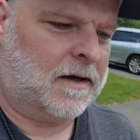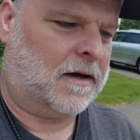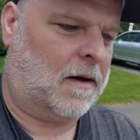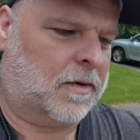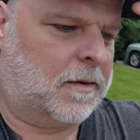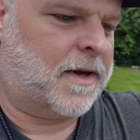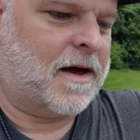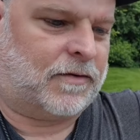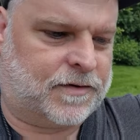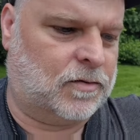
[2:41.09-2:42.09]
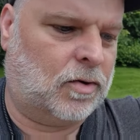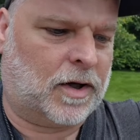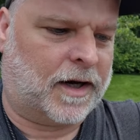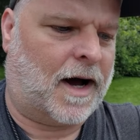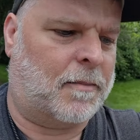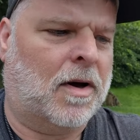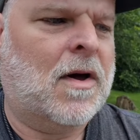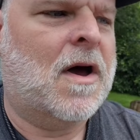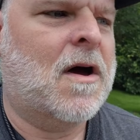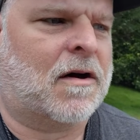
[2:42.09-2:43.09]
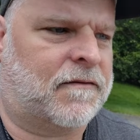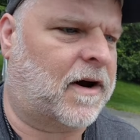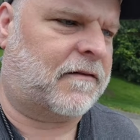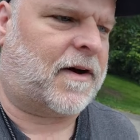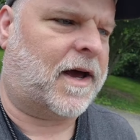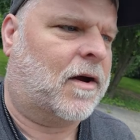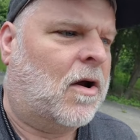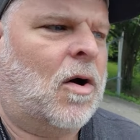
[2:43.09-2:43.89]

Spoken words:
going to be able to look it up or verify it,